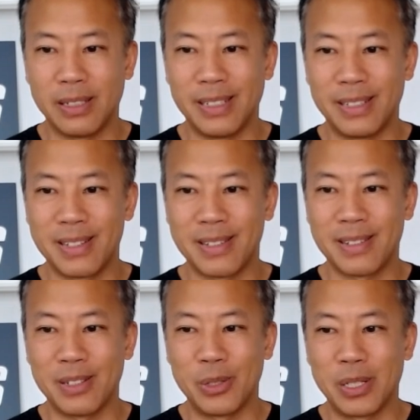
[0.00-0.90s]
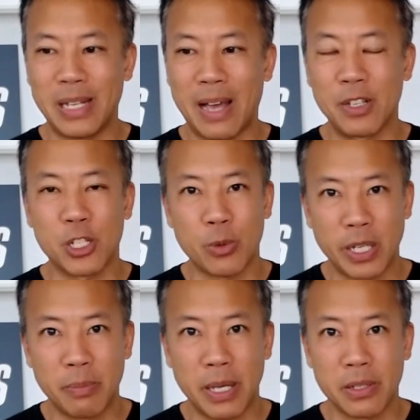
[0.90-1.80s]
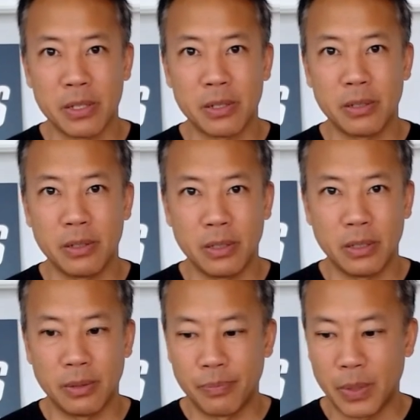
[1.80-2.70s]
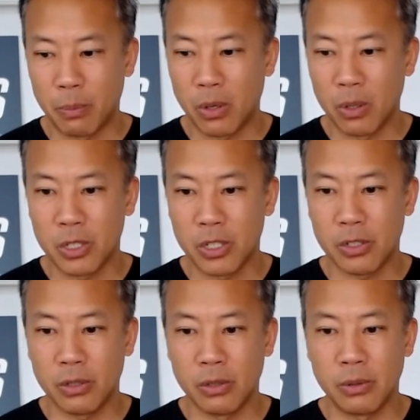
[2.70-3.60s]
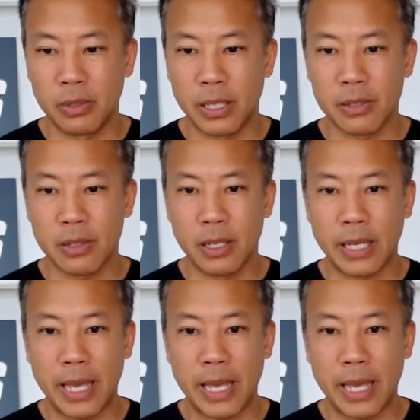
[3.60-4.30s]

it's you could have a strength based um, approach to things like